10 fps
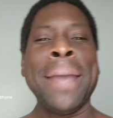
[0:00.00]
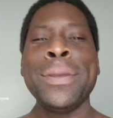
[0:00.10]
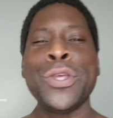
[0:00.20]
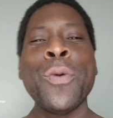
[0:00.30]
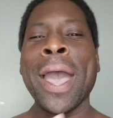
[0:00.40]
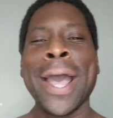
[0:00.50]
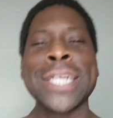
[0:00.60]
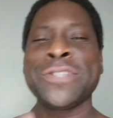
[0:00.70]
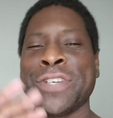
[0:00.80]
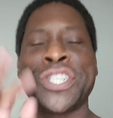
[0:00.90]
Baby, you
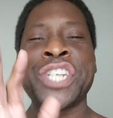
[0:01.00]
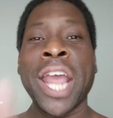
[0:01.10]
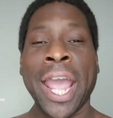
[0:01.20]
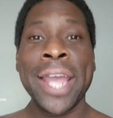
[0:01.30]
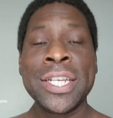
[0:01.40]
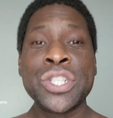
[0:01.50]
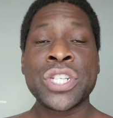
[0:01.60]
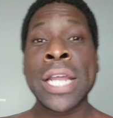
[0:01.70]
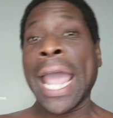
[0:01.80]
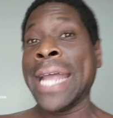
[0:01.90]
asked for
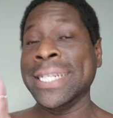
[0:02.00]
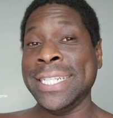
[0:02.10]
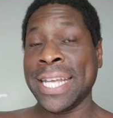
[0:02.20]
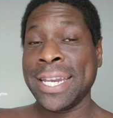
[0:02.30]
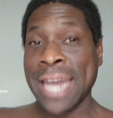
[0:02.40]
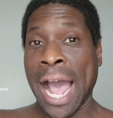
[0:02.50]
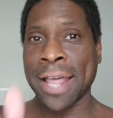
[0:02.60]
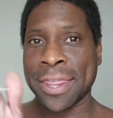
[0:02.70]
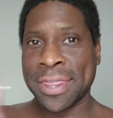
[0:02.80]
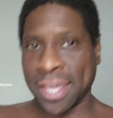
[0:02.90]
change and did
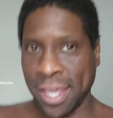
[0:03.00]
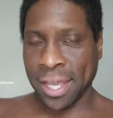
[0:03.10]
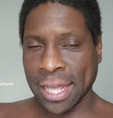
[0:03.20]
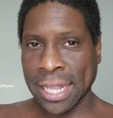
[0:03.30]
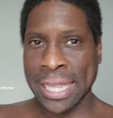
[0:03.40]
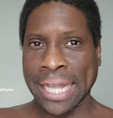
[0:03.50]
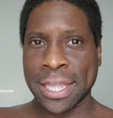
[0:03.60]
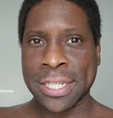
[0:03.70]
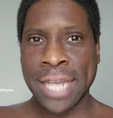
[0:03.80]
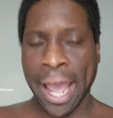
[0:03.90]
not think that
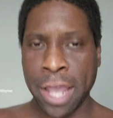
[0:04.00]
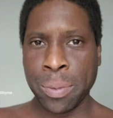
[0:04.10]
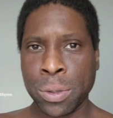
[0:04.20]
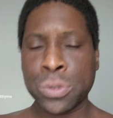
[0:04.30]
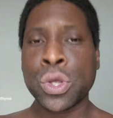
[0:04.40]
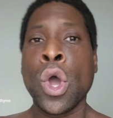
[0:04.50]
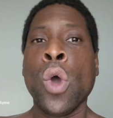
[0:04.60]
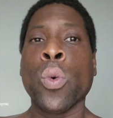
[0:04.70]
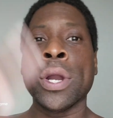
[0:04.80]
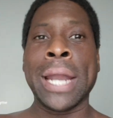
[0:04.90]
the tables
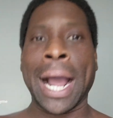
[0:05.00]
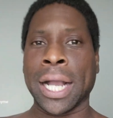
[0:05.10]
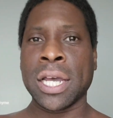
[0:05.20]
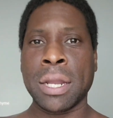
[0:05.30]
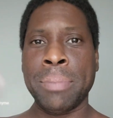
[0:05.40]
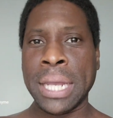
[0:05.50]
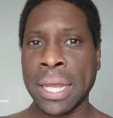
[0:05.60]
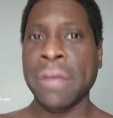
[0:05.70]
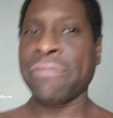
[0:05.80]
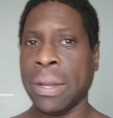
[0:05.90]
were not going to
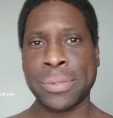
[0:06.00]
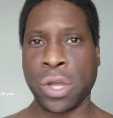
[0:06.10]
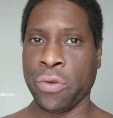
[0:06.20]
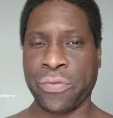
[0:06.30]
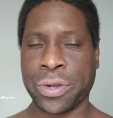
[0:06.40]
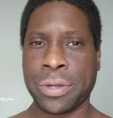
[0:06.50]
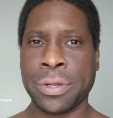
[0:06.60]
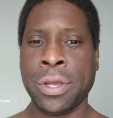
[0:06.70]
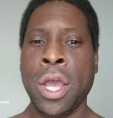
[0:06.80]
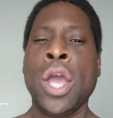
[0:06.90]
be flipped over.
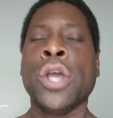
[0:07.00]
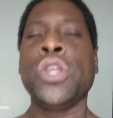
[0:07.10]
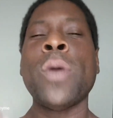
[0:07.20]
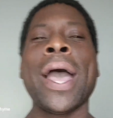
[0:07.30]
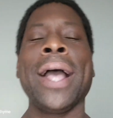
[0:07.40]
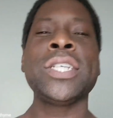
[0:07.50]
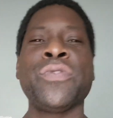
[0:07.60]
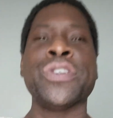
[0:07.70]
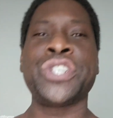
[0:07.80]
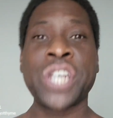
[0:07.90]
You asked
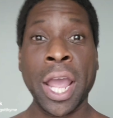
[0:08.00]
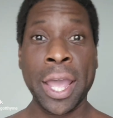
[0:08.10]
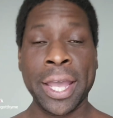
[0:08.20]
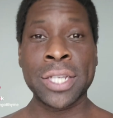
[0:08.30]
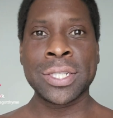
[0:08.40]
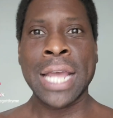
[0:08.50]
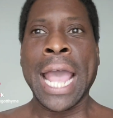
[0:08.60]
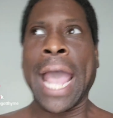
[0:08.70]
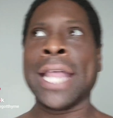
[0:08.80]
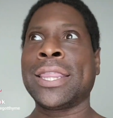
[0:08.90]
for change
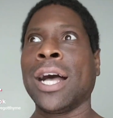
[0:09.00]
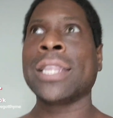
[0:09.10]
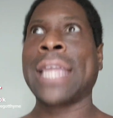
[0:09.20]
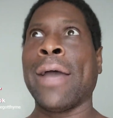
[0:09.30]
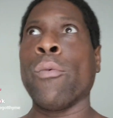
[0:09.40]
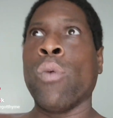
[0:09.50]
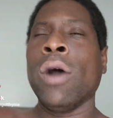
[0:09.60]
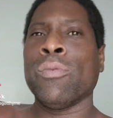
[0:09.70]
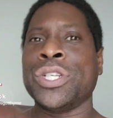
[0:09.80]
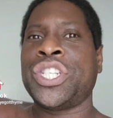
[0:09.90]
and thought that
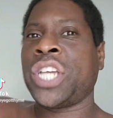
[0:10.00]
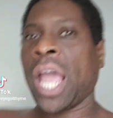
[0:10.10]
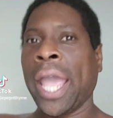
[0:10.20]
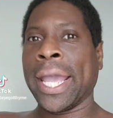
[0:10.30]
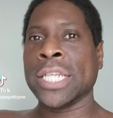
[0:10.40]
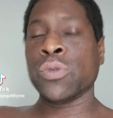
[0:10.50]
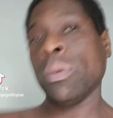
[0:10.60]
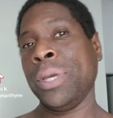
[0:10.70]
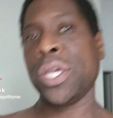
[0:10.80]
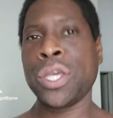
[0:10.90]
what would change would
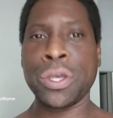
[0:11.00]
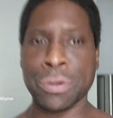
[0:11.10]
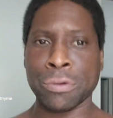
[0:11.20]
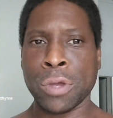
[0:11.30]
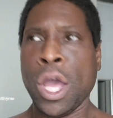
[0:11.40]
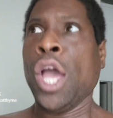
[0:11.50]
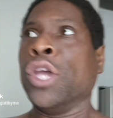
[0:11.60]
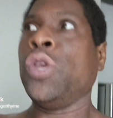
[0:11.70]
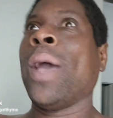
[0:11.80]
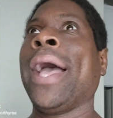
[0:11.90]
be cute.
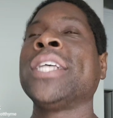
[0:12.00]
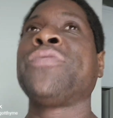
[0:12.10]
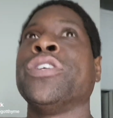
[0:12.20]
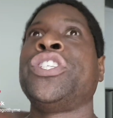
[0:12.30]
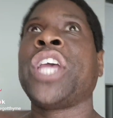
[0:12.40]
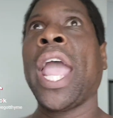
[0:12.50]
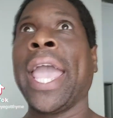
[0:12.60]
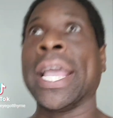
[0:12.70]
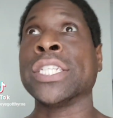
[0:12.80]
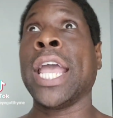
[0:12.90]
You asked for
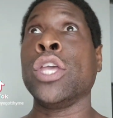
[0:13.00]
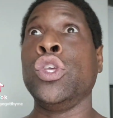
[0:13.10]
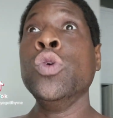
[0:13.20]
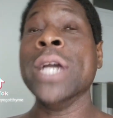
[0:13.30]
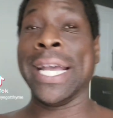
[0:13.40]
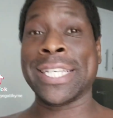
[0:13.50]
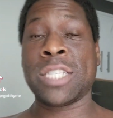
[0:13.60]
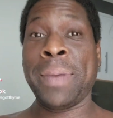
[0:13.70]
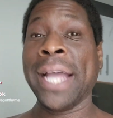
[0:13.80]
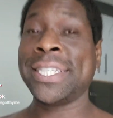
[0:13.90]
change and you
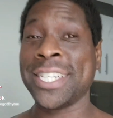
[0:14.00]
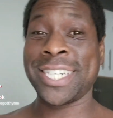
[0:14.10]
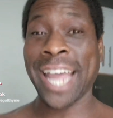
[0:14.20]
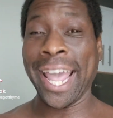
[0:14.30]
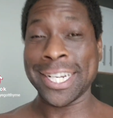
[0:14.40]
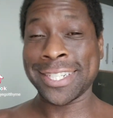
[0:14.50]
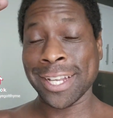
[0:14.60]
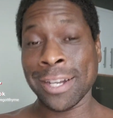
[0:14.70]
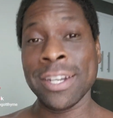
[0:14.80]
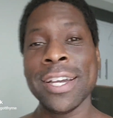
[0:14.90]
expected change to
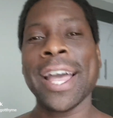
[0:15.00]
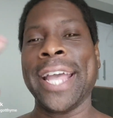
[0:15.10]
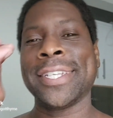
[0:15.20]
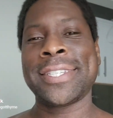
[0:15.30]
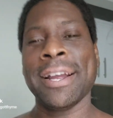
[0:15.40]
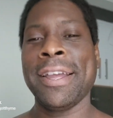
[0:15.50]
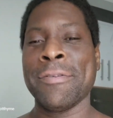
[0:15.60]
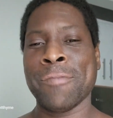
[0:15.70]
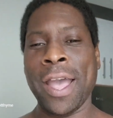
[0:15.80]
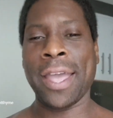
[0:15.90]
look a
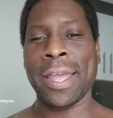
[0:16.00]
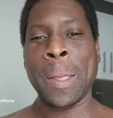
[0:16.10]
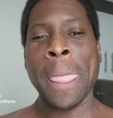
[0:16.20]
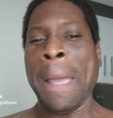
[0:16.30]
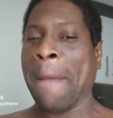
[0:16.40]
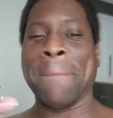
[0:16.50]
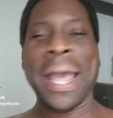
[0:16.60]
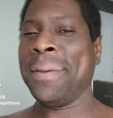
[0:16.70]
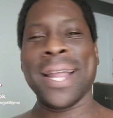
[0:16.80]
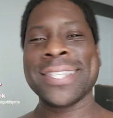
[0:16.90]
certain way.
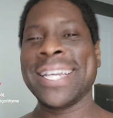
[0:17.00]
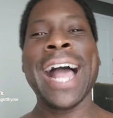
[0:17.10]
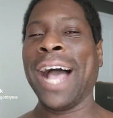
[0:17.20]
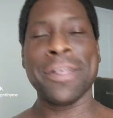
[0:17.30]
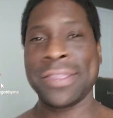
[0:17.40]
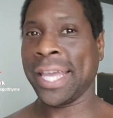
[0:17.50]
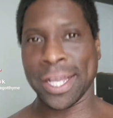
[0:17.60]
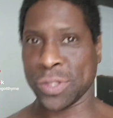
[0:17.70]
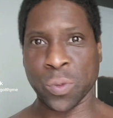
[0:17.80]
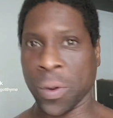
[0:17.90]
Baby, that's not how
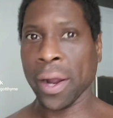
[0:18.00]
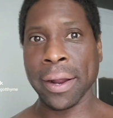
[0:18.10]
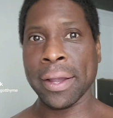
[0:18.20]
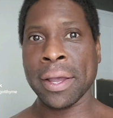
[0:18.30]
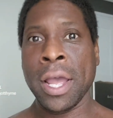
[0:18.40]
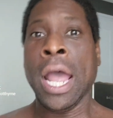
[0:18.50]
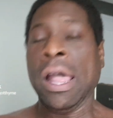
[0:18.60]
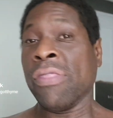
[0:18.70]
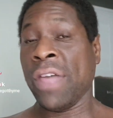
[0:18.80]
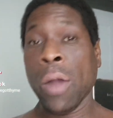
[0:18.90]
things work.
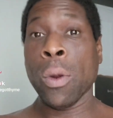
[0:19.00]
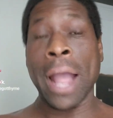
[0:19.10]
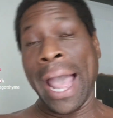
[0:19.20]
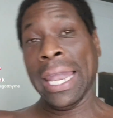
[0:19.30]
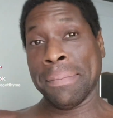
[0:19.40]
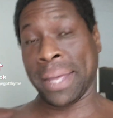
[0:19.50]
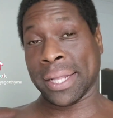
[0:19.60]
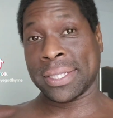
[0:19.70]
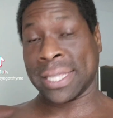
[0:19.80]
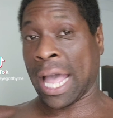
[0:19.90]
There were
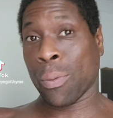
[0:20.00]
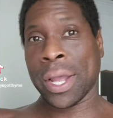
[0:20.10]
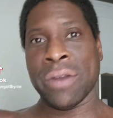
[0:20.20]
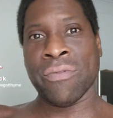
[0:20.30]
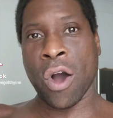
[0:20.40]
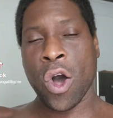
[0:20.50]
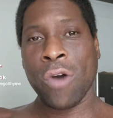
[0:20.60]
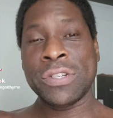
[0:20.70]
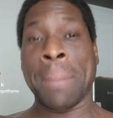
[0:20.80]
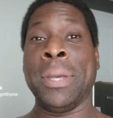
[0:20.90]
elements that were
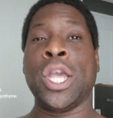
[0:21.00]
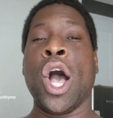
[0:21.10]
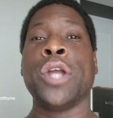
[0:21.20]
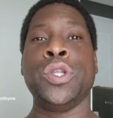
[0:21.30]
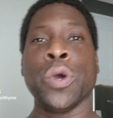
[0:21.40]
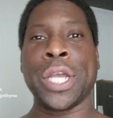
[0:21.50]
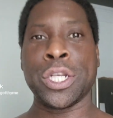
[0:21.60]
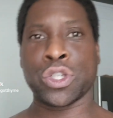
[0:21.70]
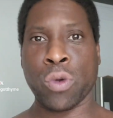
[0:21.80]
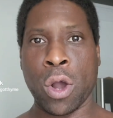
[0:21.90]
involved beyond your
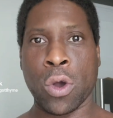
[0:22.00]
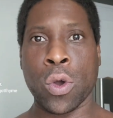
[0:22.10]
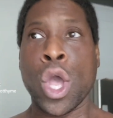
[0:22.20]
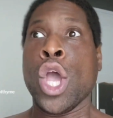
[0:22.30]
control.